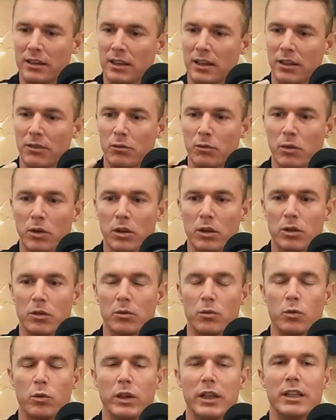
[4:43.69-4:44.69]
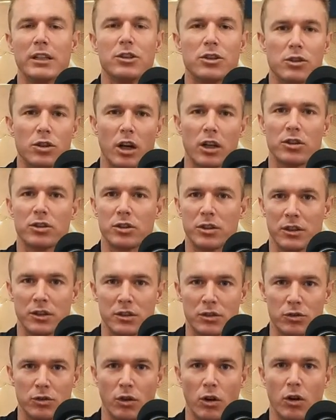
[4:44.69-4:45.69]
If we're restructuring
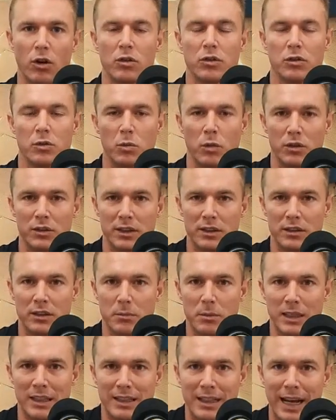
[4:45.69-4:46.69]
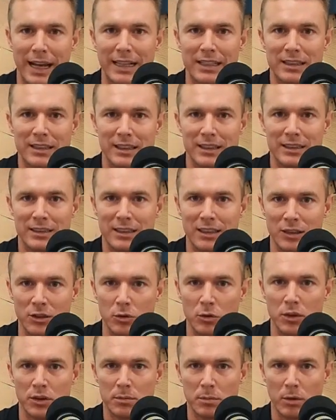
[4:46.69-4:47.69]
the jaw, you want this to be a nice
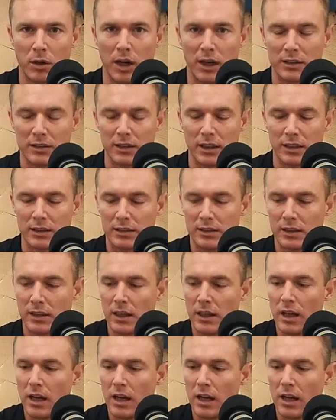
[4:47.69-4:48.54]
continuous process.